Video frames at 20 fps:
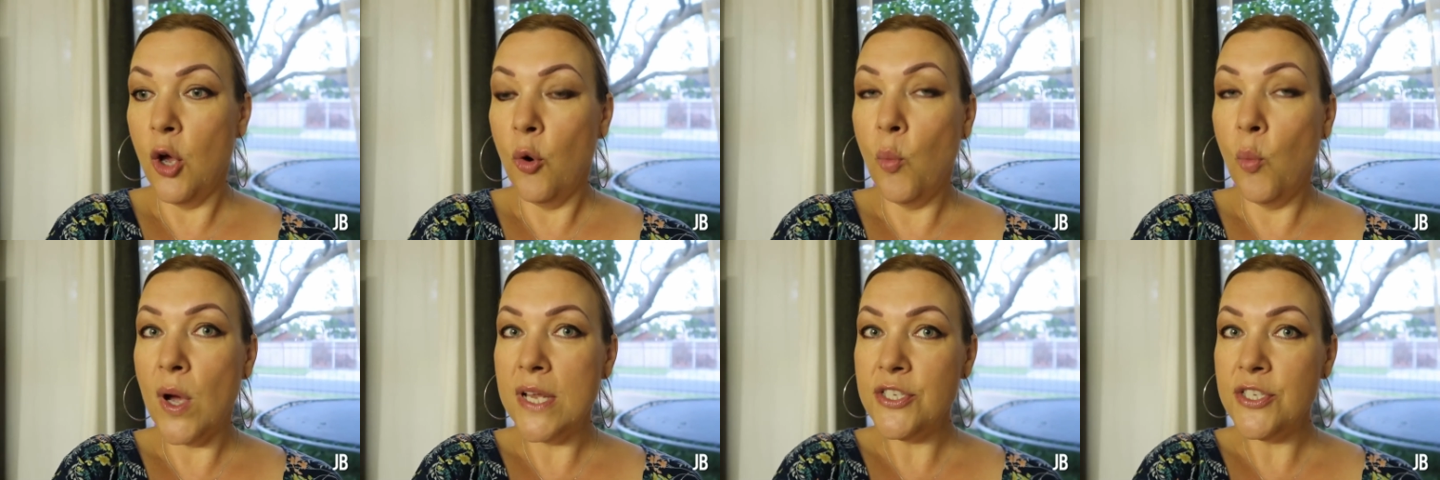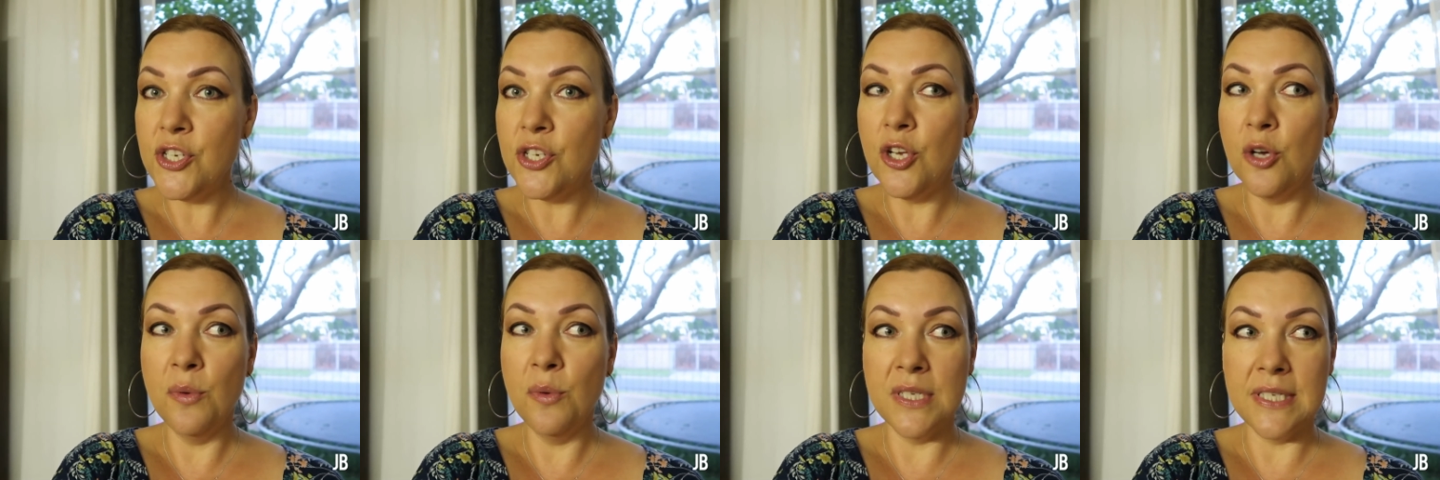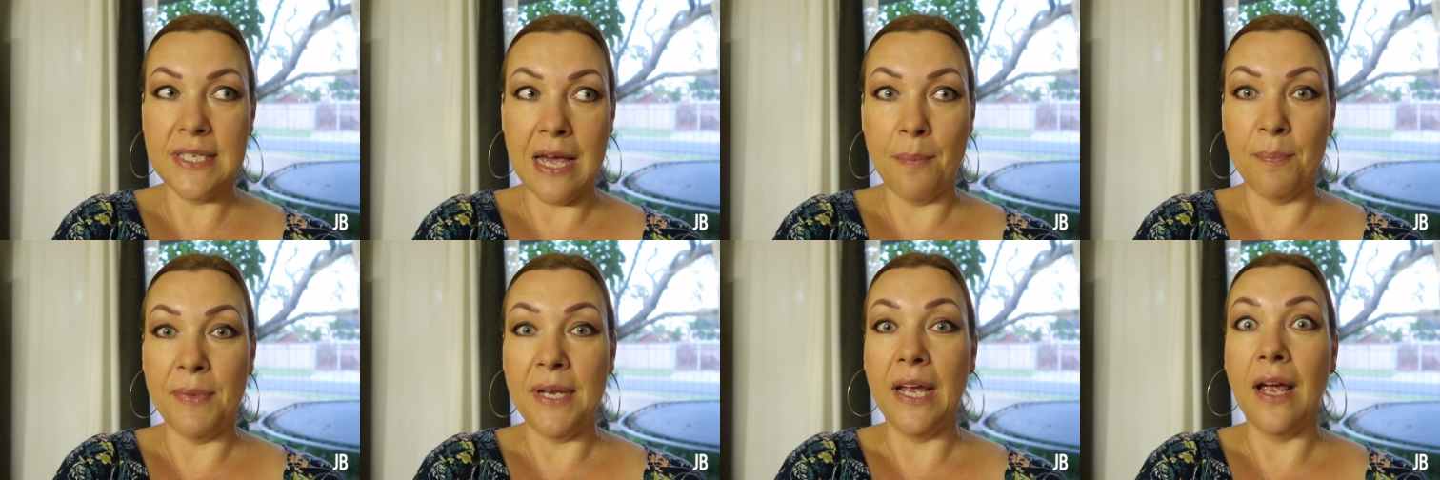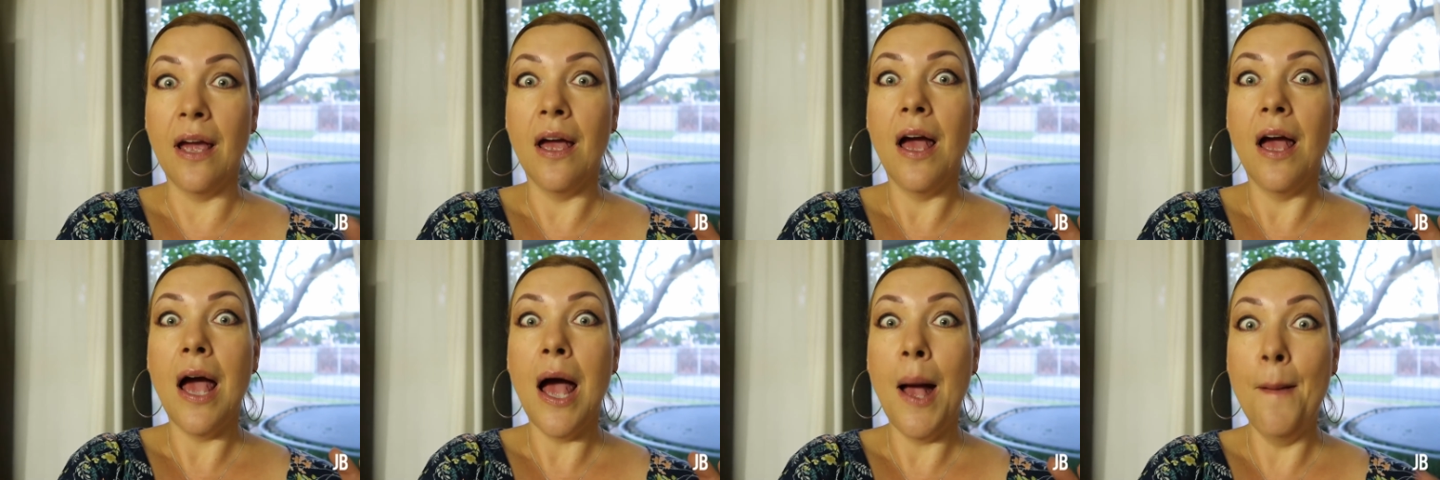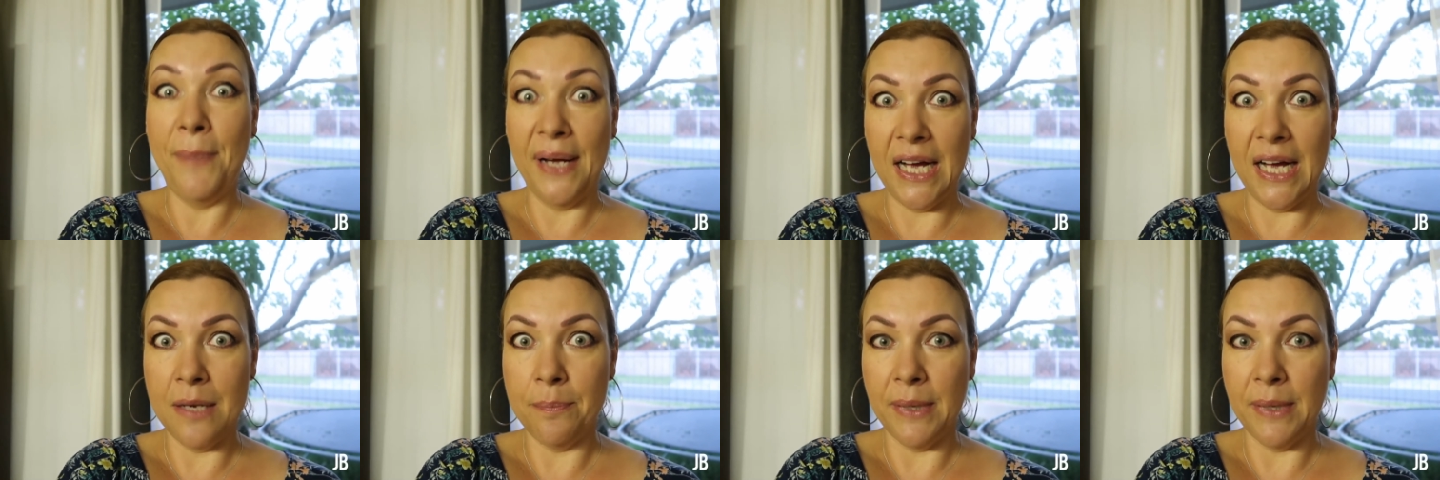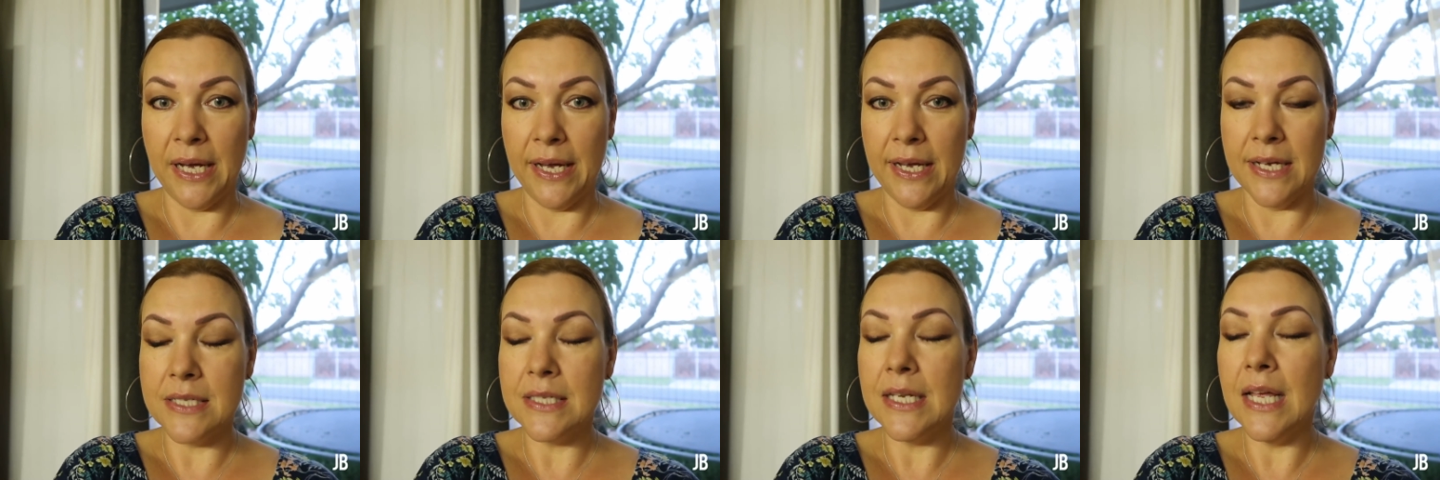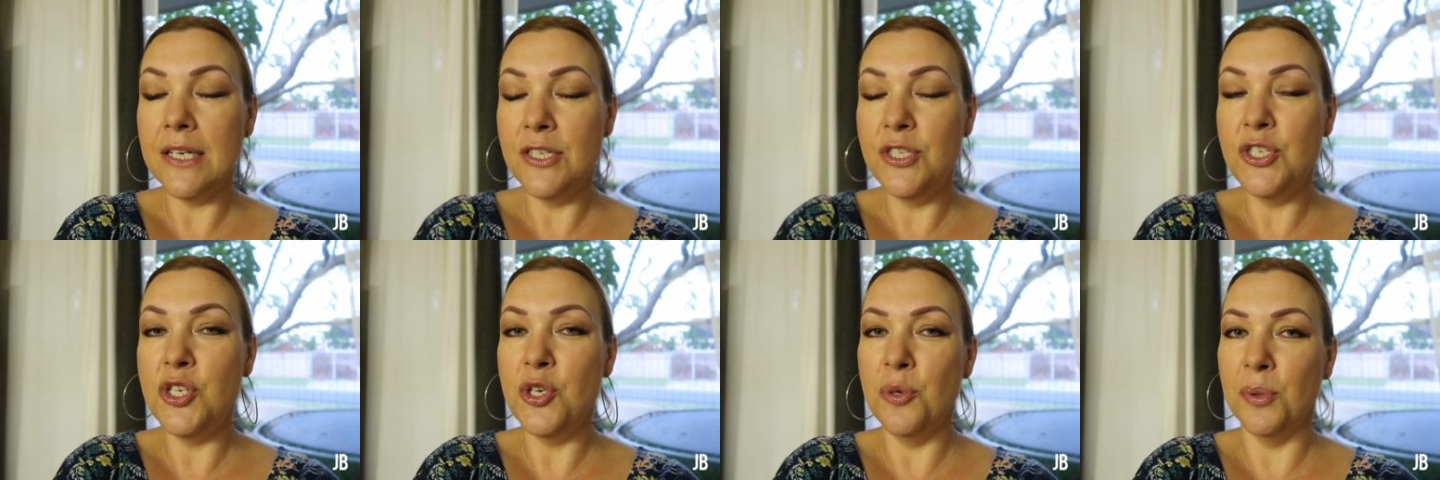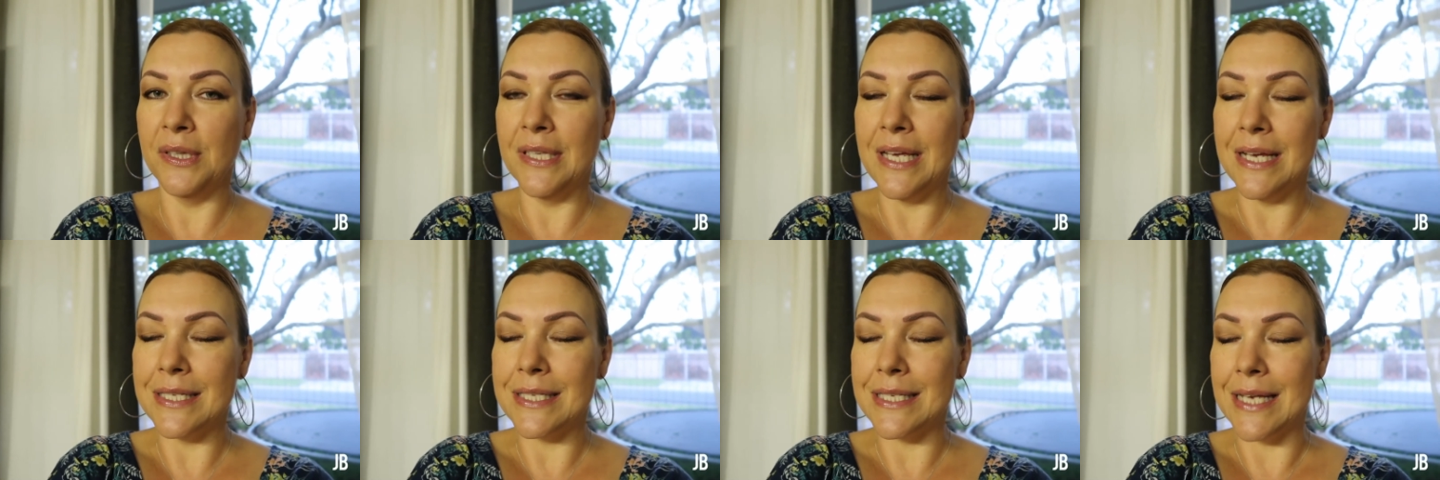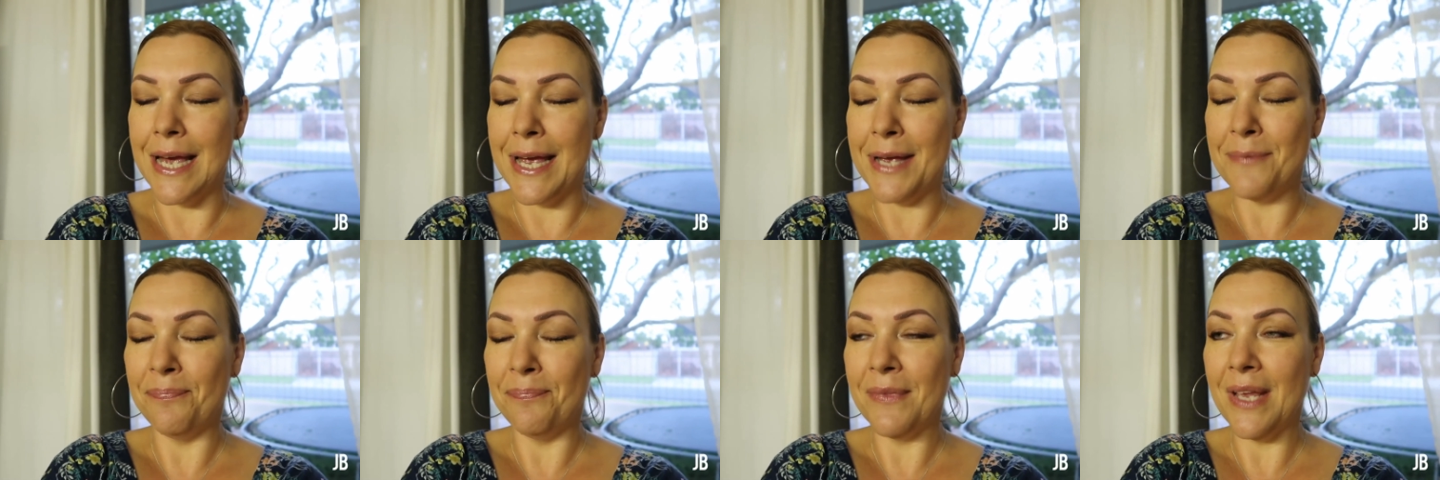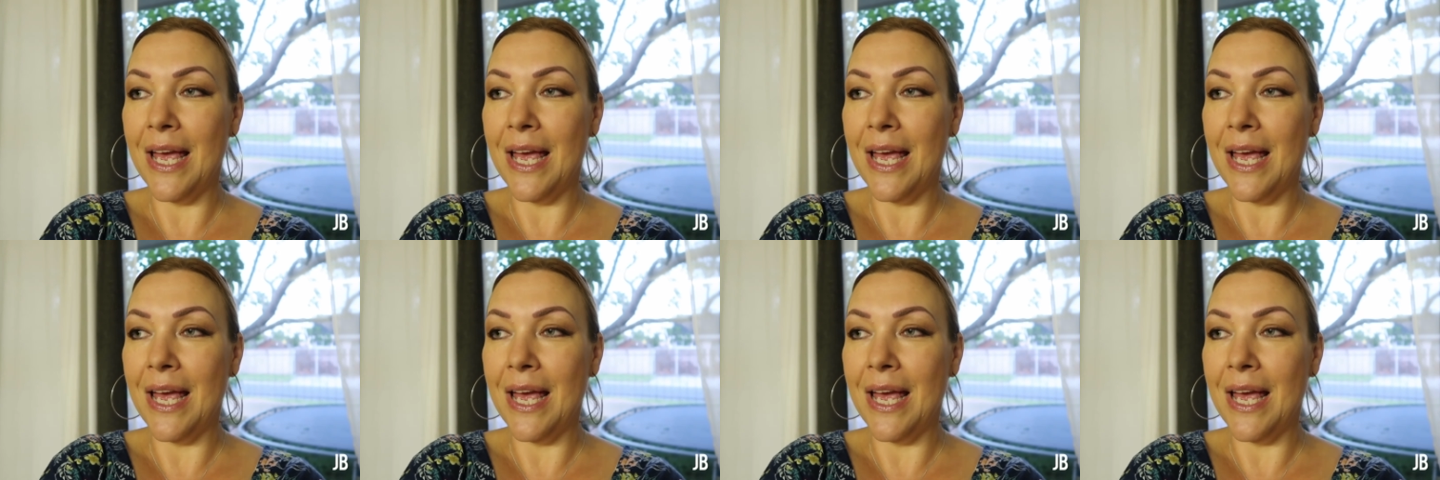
Once you know what's happening, abide by it, like do what they say.